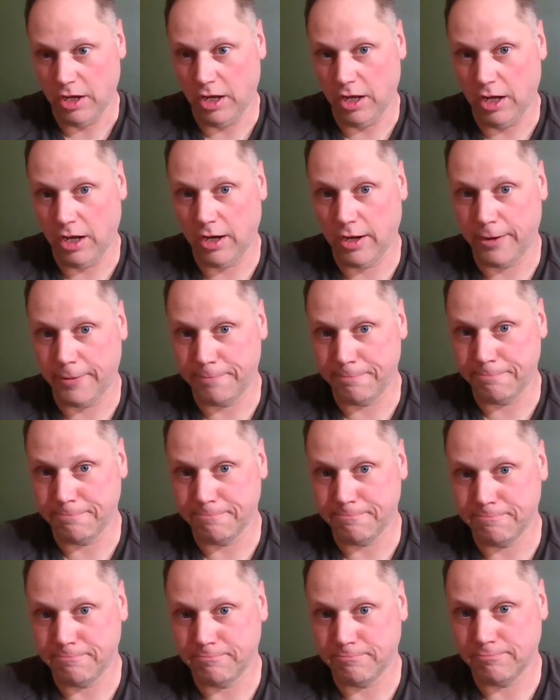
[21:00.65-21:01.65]
We're
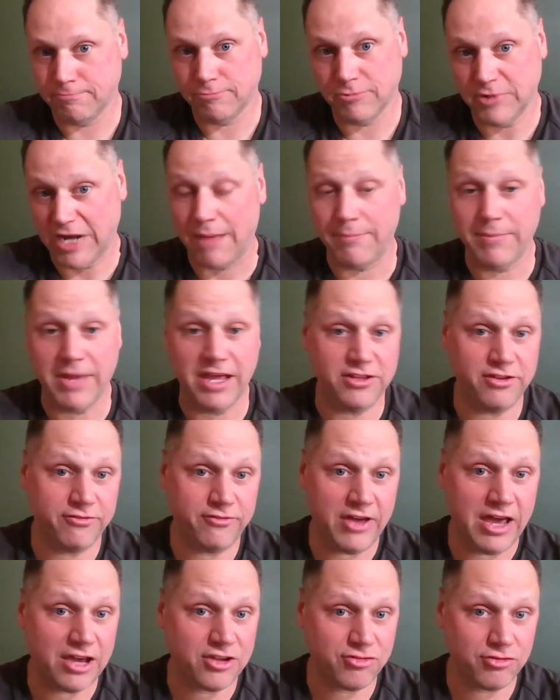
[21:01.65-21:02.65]
not
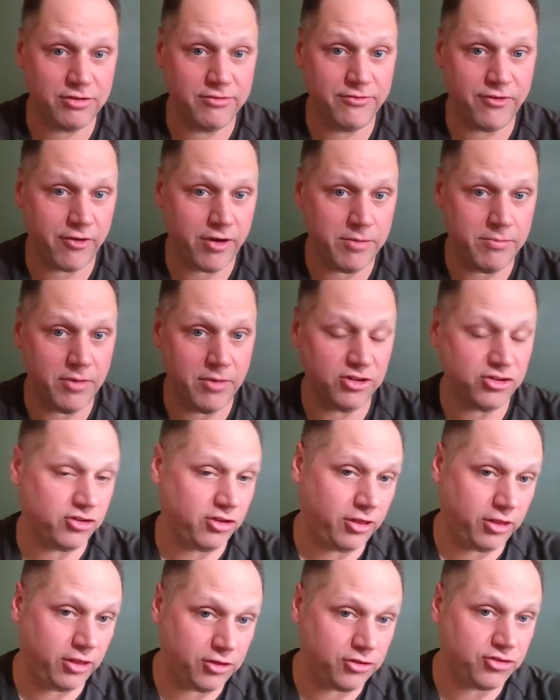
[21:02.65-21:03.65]
manufacturing very much
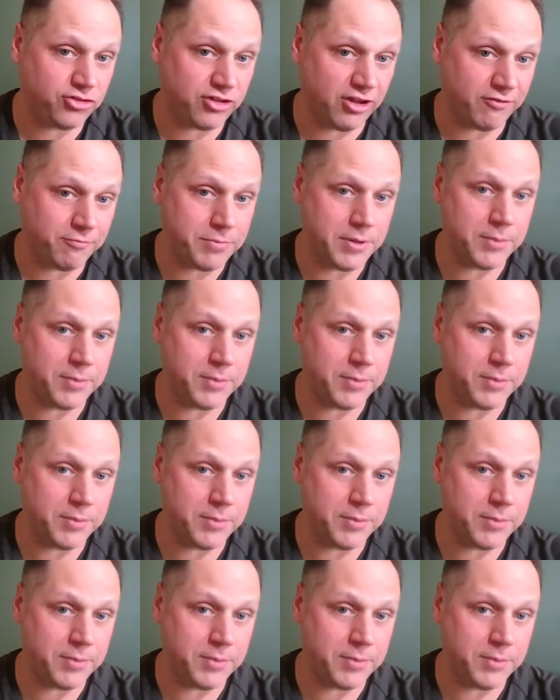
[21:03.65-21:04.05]
other than stuff